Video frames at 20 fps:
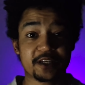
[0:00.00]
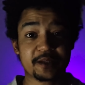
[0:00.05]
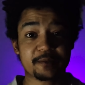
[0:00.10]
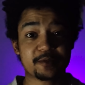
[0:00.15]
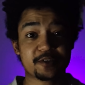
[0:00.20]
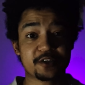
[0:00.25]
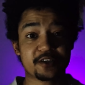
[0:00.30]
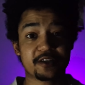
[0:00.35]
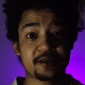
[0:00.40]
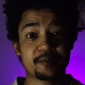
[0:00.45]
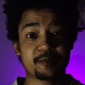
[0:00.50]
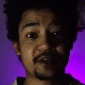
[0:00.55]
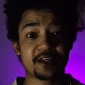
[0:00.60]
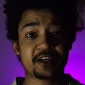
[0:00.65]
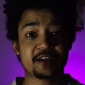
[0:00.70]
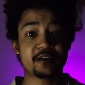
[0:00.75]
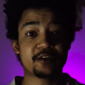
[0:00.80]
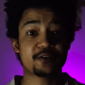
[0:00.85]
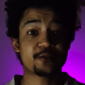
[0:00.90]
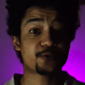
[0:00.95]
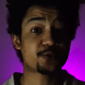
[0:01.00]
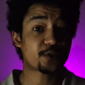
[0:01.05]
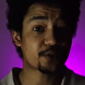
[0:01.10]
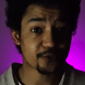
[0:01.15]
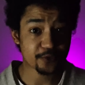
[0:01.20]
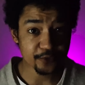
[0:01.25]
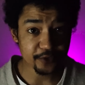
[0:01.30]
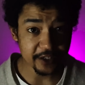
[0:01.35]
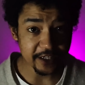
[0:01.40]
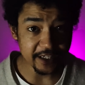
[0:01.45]
up to the big, for
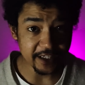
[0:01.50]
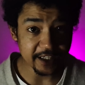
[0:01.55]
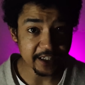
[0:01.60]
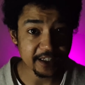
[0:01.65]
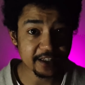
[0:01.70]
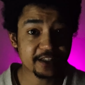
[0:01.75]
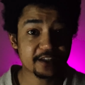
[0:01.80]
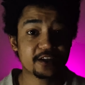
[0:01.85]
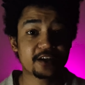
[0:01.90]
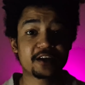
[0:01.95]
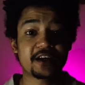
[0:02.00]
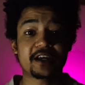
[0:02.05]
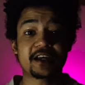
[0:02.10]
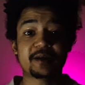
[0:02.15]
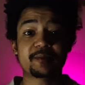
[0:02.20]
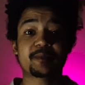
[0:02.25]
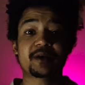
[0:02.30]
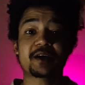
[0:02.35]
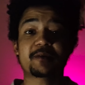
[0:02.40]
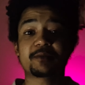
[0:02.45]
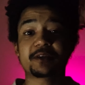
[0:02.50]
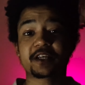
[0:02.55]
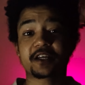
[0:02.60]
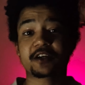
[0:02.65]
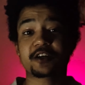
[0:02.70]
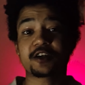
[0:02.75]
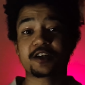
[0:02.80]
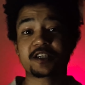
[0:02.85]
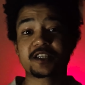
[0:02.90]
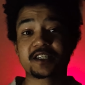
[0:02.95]
free, public
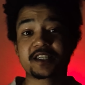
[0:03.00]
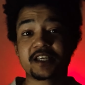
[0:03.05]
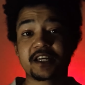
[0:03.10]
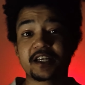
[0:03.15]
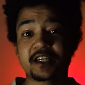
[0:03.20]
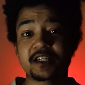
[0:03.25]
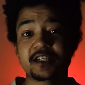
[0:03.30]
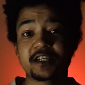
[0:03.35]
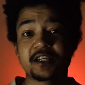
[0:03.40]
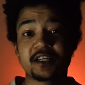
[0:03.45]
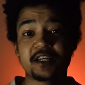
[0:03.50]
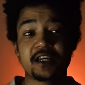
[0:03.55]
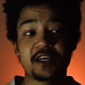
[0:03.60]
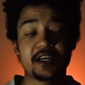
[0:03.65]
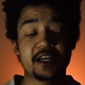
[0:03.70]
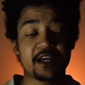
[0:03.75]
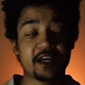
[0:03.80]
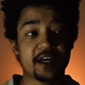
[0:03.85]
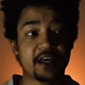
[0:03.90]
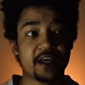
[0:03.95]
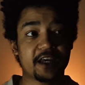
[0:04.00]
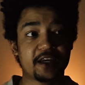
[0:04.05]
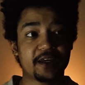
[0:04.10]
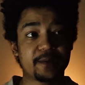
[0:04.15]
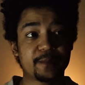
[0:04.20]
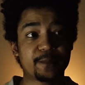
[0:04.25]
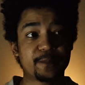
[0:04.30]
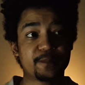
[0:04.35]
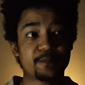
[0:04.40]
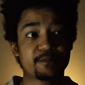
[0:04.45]
concert.
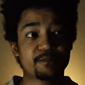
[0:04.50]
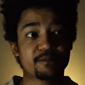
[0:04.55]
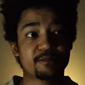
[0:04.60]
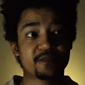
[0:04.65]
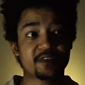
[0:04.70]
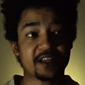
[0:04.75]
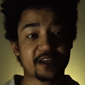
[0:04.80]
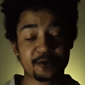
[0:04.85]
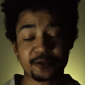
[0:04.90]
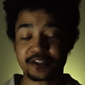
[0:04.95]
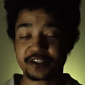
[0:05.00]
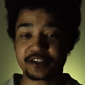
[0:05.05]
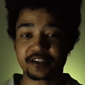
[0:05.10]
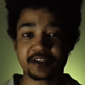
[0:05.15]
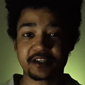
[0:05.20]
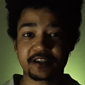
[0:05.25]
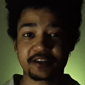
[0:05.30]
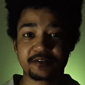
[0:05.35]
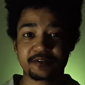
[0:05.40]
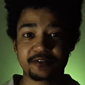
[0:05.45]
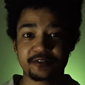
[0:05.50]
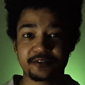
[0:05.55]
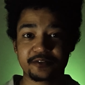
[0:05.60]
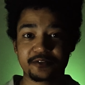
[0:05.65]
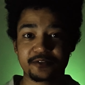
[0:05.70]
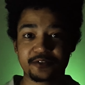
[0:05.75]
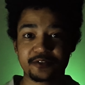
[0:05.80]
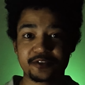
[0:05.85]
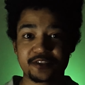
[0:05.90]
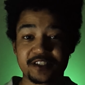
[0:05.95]
That was a
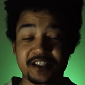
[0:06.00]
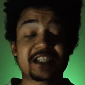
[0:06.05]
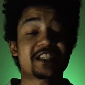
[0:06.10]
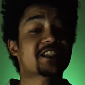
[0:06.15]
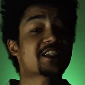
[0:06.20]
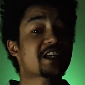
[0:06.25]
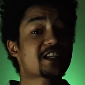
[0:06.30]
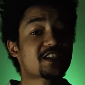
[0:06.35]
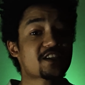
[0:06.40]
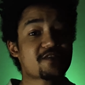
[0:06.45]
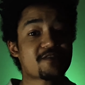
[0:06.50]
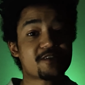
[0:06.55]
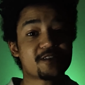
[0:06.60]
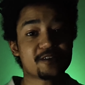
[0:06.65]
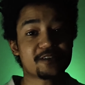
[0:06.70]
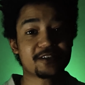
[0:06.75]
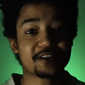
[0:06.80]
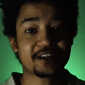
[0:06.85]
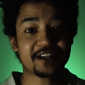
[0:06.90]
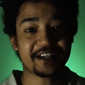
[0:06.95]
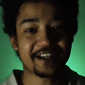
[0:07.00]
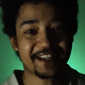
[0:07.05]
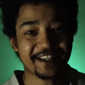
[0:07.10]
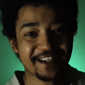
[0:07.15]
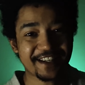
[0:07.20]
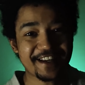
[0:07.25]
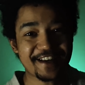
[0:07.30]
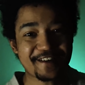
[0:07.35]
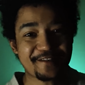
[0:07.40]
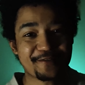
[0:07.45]
successful
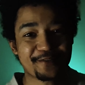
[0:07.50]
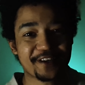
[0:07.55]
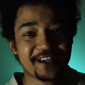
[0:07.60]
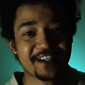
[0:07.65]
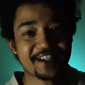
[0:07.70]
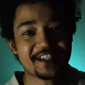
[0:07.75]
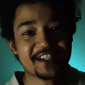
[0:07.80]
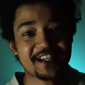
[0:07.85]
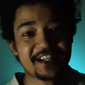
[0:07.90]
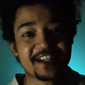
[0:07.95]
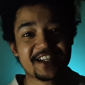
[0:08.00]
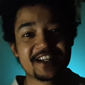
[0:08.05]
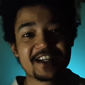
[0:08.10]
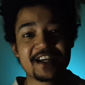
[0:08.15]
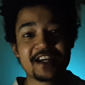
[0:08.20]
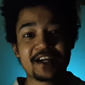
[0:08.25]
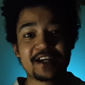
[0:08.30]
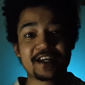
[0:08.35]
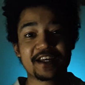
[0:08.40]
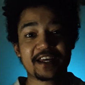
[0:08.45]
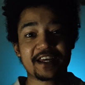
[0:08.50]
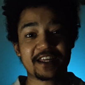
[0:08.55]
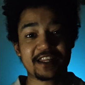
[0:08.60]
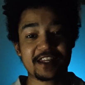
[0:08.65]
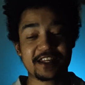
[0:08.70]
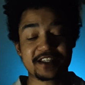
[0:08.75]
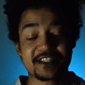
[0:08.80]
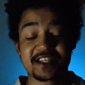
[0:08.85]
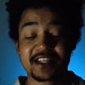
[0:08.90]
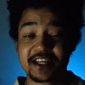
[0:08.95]
adventure, and
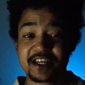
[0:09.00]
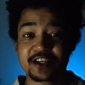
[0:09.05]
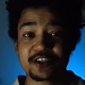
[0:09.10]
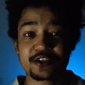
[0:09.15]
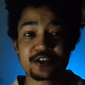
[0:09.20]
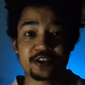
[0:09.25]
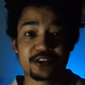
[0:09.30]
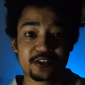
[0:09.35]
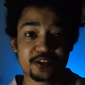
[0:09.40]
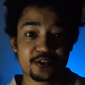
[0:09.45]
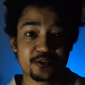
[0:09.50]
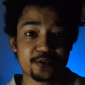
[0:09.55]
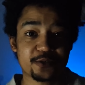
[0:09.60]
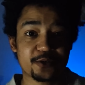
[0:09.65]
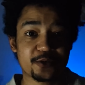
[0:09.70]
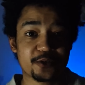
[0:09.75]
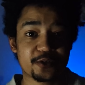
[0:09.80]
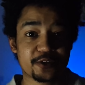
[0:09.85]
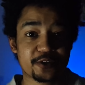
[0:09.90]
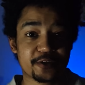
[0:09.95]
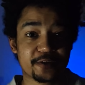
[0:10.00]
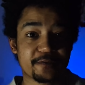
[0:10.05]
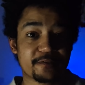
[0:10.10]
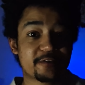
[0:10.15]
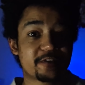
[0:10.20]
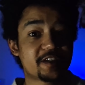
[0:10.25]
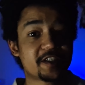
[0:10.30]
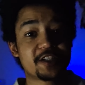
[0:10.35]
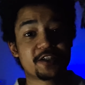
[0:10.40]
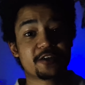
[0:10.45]
then stay tuned for
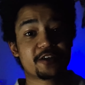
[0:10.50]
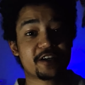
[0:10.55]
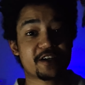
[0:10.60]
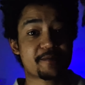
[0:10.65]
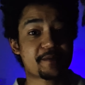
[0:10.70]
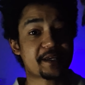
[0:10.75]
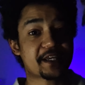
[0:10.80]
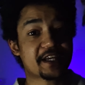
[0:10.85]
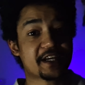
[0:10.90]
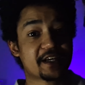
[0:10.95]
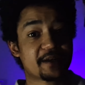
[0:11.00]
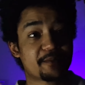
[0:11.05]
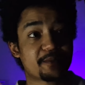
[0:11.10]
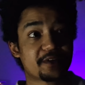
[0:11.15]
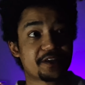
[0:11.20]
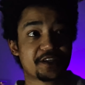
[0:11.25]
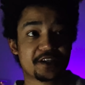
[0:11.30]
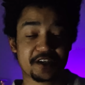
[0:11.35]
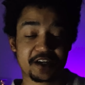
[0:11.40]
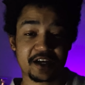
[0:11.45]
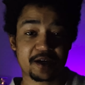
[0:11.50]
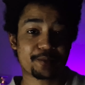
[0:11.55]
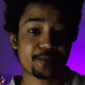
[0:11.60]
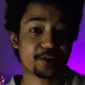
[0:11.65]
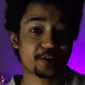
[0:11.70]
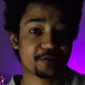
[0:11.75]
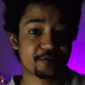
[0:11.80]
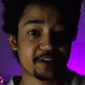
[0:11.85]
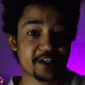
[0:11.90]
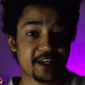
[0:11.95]
video coming up in a
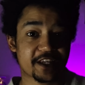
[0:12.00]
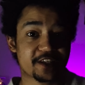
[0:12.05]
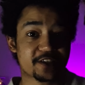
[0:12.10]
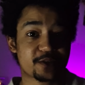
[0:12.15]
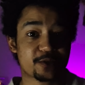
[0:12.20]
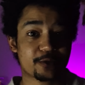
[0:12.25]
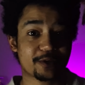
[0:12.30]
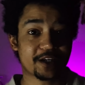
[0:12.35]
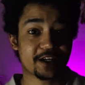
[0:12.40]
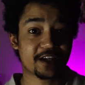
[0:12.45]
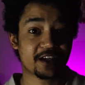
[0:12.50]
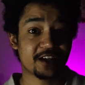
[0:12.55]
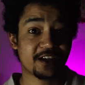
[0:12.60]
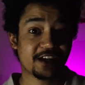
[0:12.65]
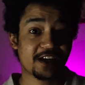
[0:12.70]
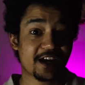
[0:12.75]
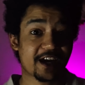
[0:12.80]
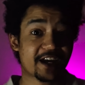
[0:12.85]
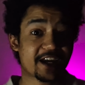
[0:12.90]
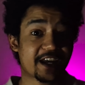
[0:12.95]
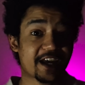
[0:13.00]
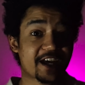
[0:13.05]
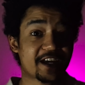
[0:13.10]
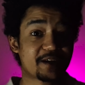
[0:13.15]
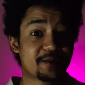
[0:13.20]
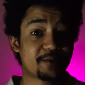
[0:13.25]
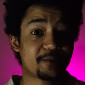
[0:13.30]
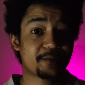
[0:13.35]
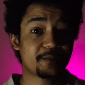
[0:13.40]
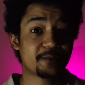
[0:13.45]
couple of days where I had